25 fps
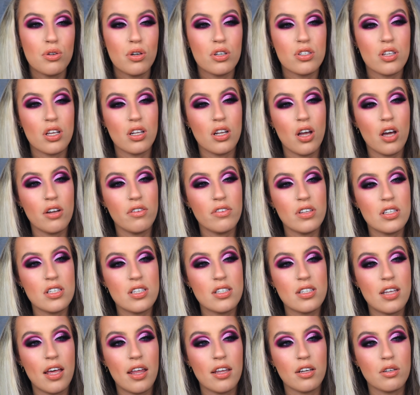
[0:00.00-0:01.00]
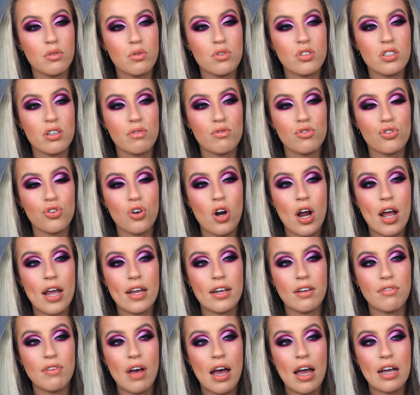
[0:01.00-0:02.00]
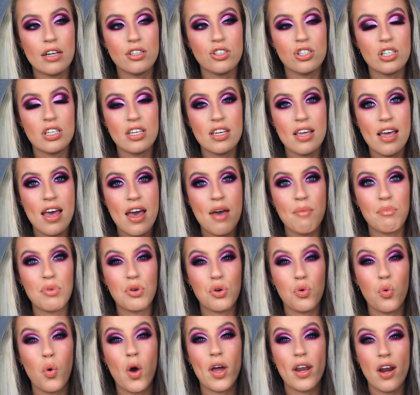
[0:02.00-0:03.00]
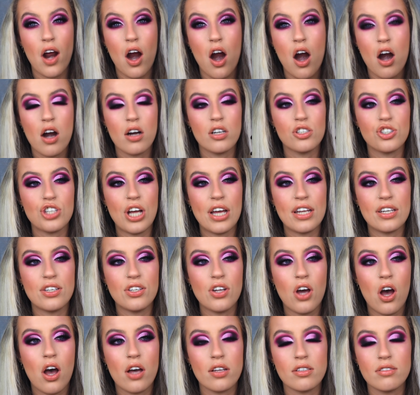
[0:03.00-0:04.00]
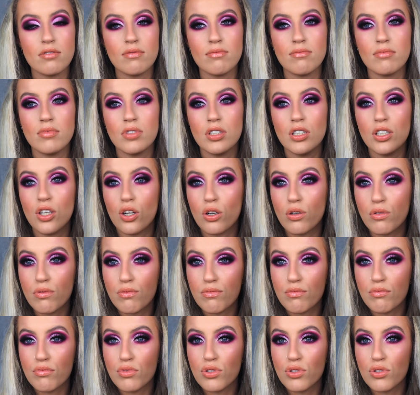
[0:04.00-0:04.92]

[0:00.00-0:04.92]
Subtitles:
because a lot of the synthetic ones I've tried have actually been quite harsh and not you know,